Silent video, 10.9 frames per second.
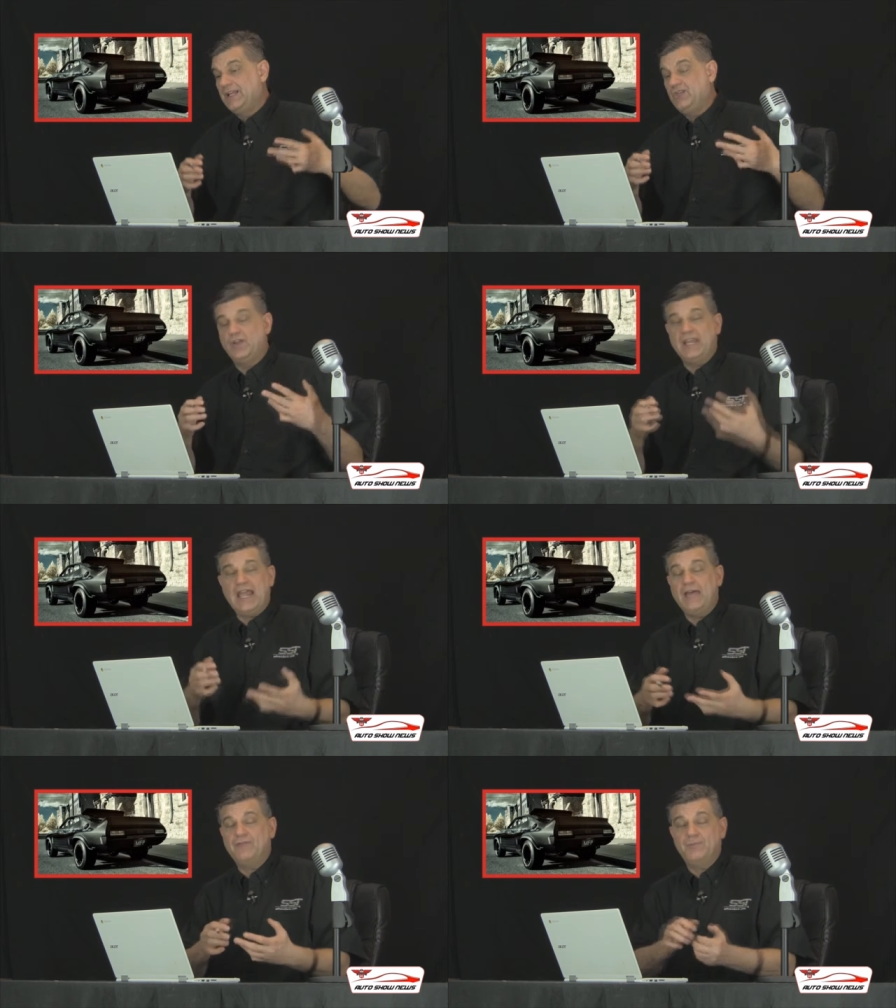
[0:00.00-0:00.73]
you can
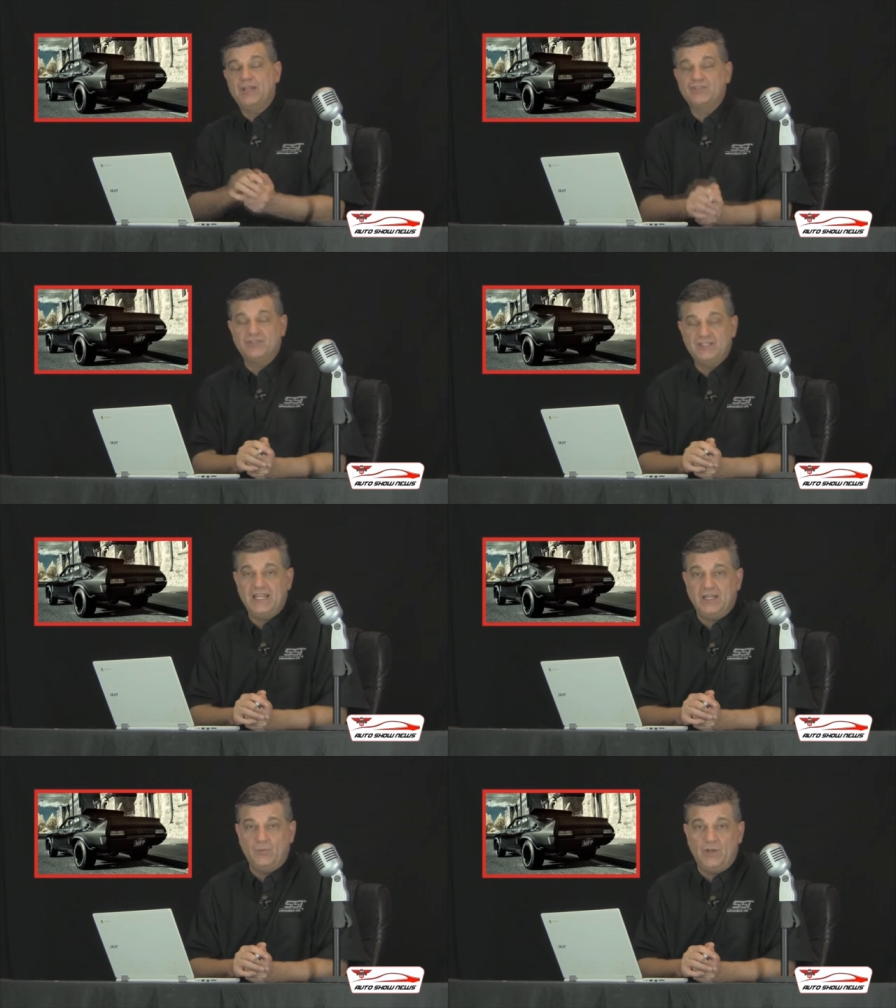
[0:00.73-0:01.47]
have your picture
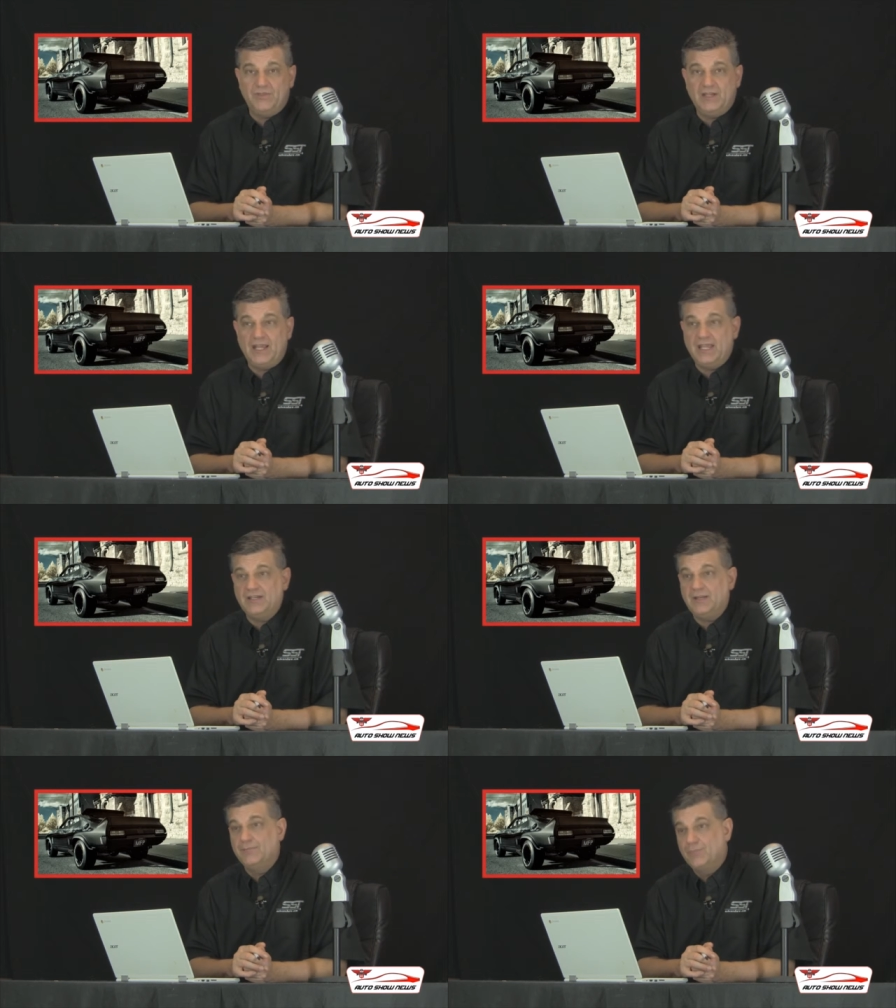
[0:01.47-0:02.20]
taken with it
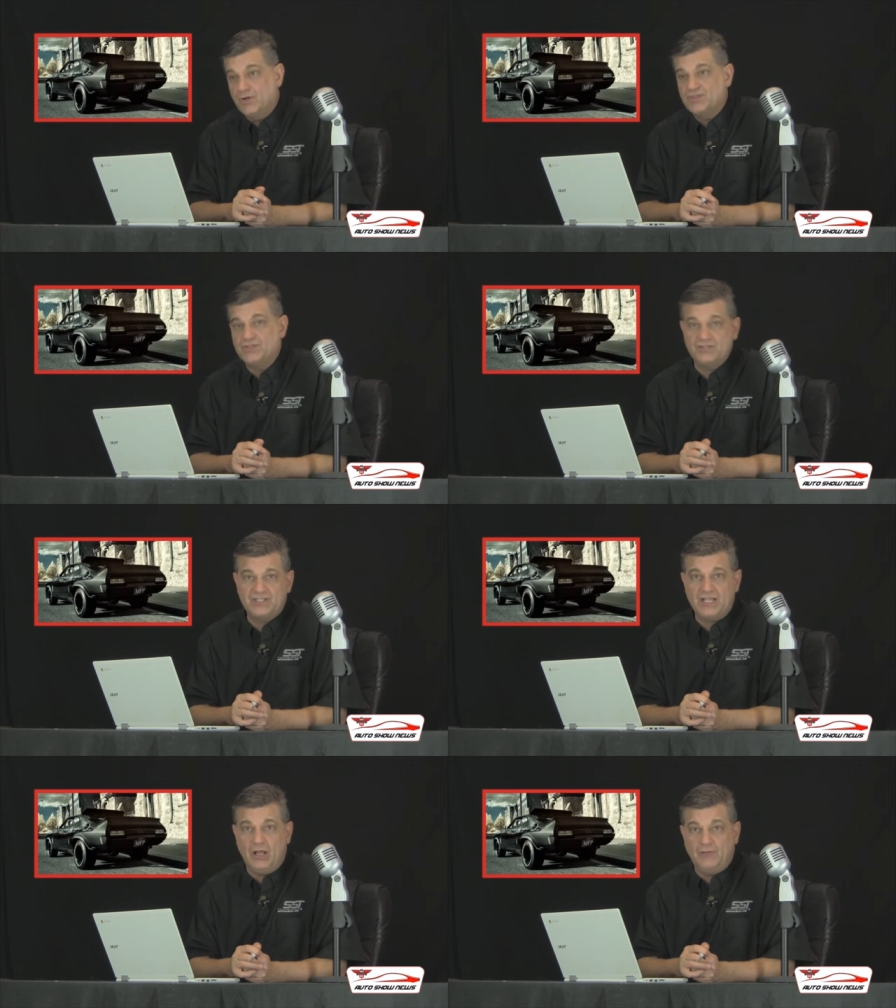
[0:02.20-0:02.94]
and immerse
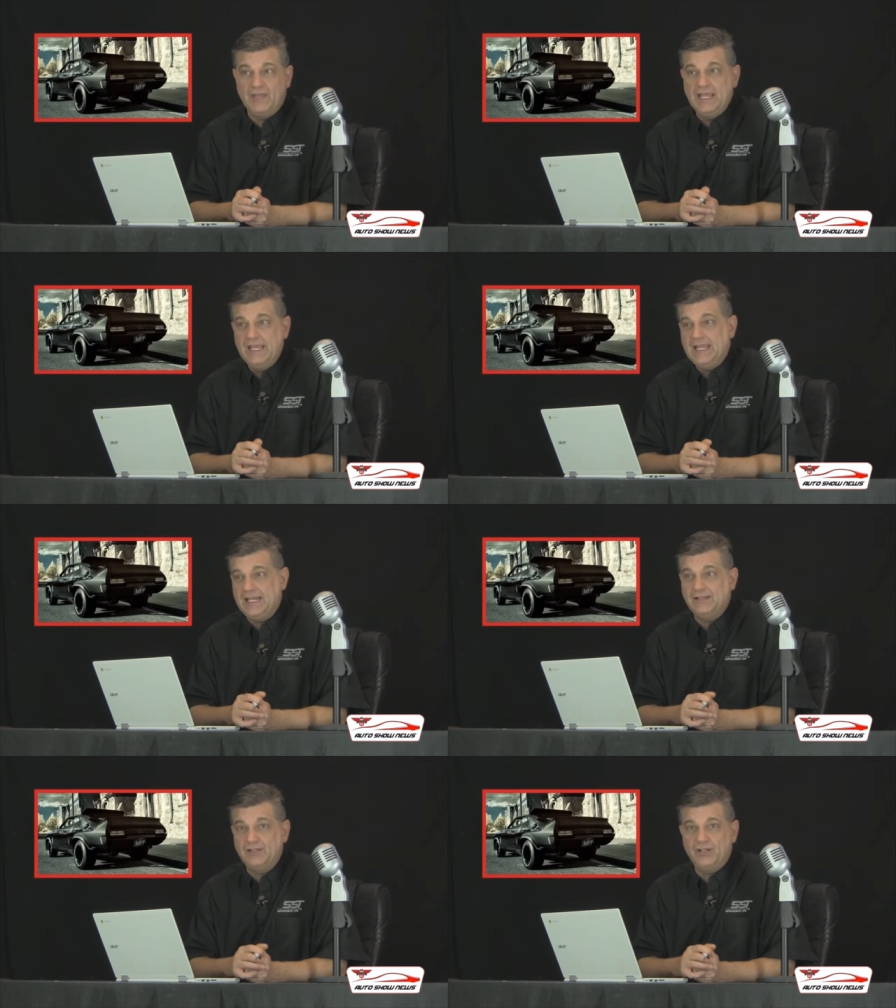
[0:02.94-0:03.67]
yourself
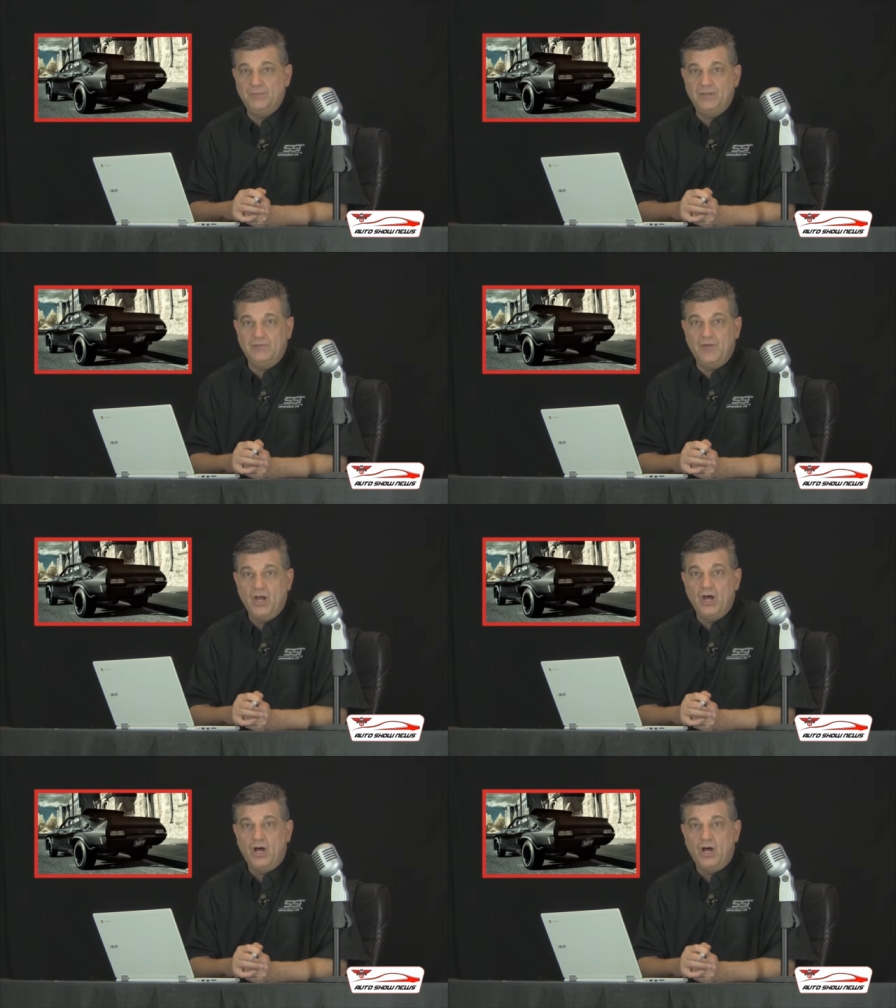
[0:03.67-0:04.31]
in a little bit of